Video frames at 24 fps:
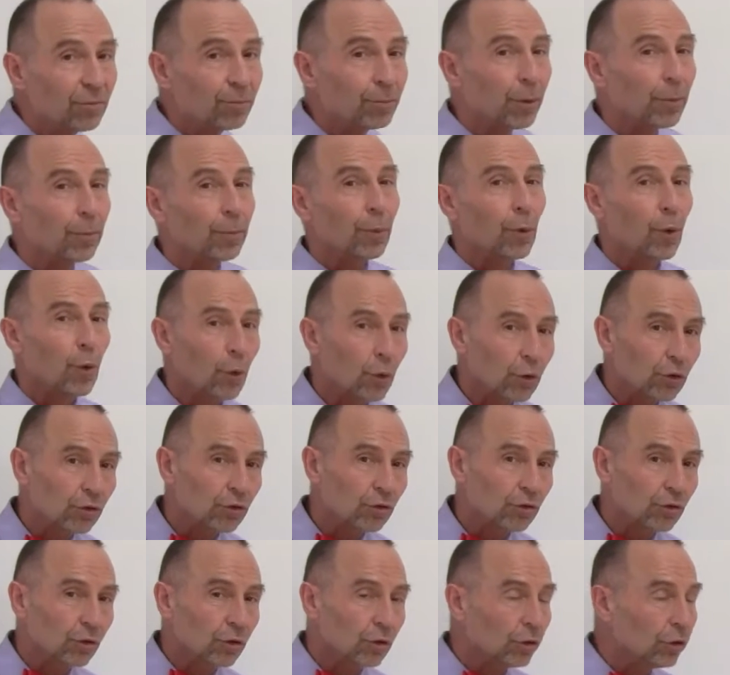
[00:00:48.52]
is
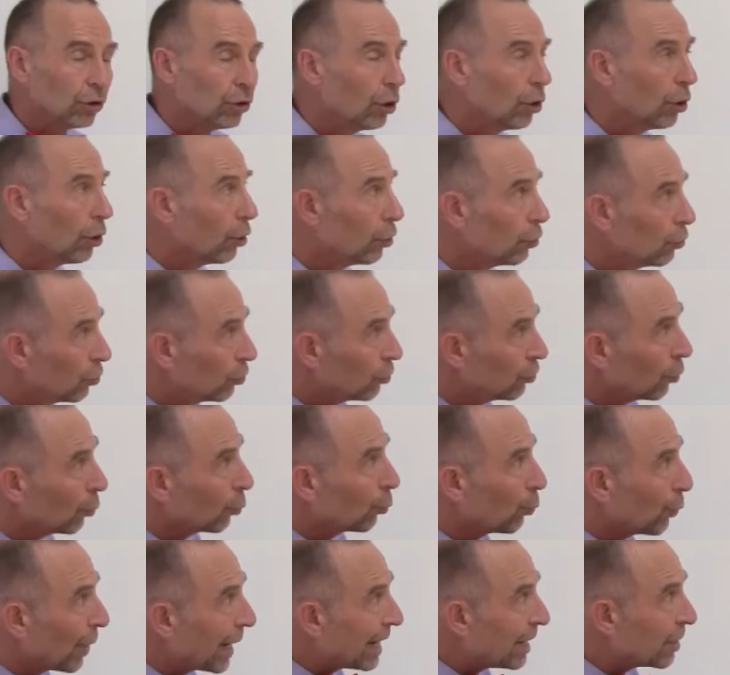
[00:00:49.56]
proportional to the
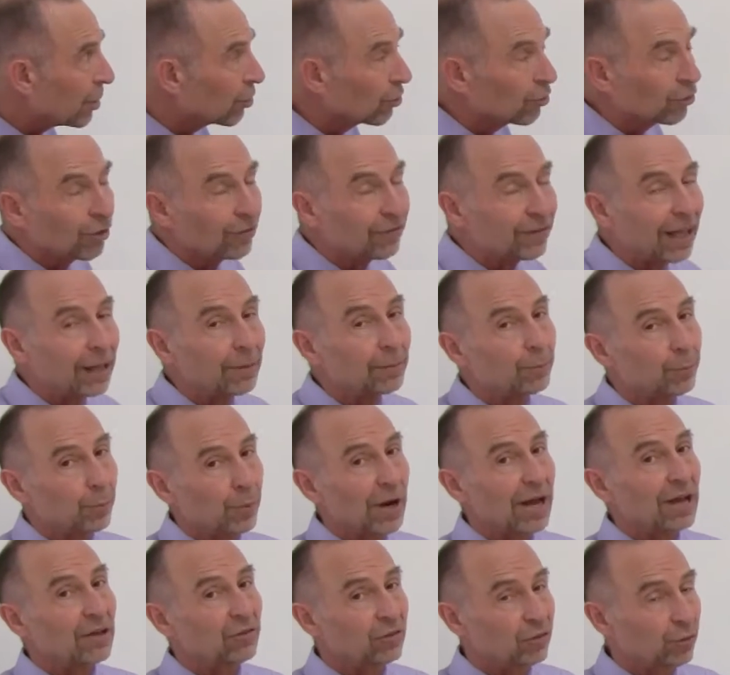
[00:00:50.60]
radius of that
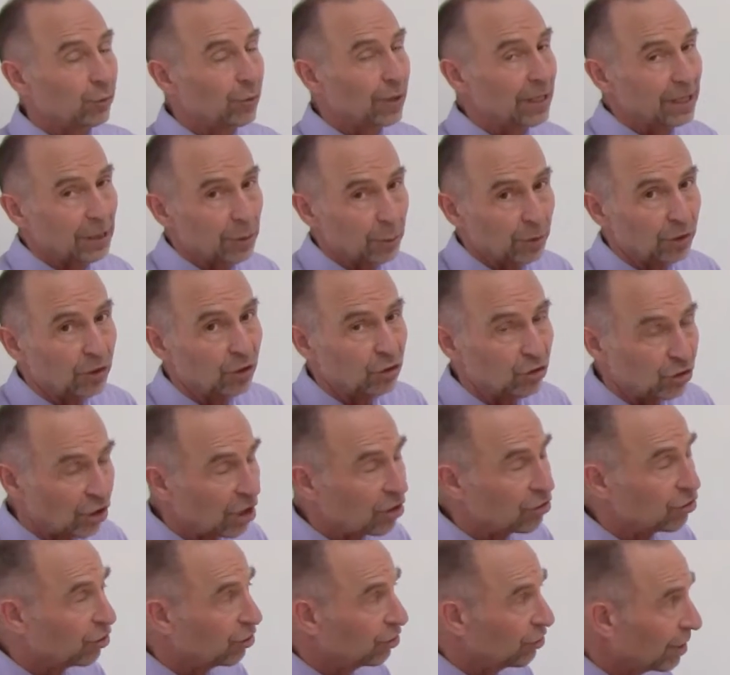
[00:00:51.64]
brass ring. And with a
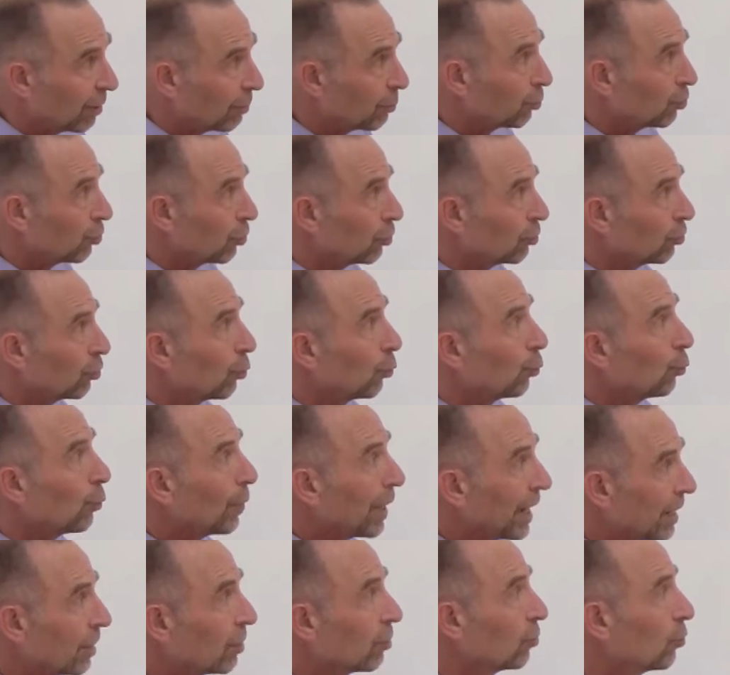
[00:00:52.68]
change in temperature, the
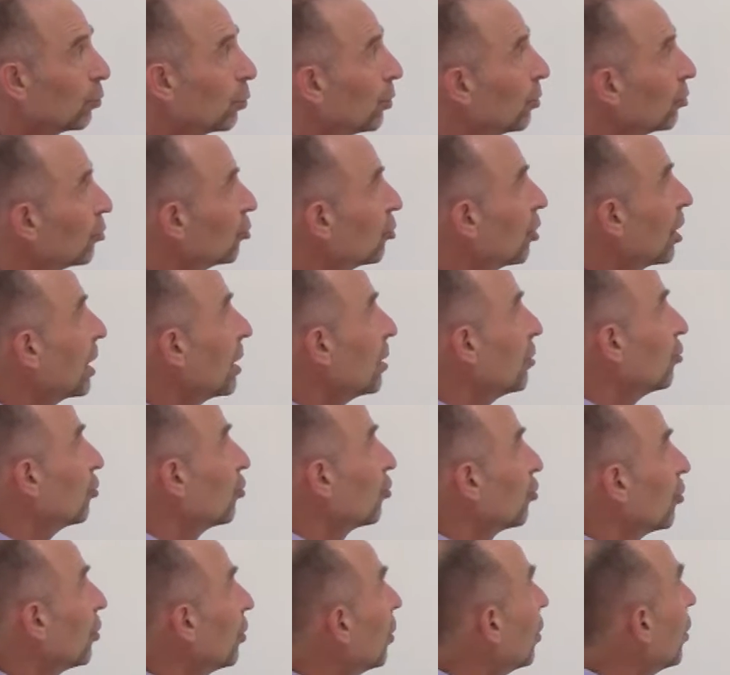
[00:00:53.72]
radius will
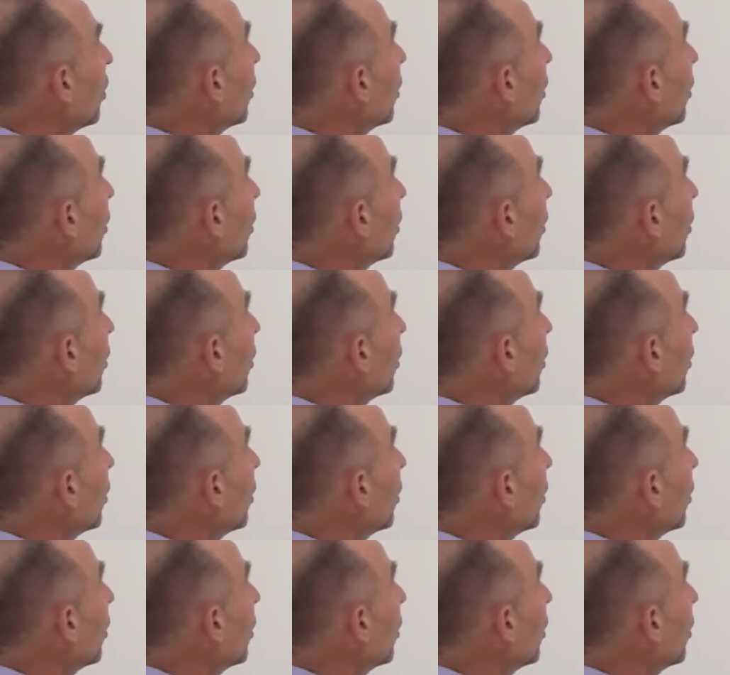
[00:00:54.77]
change.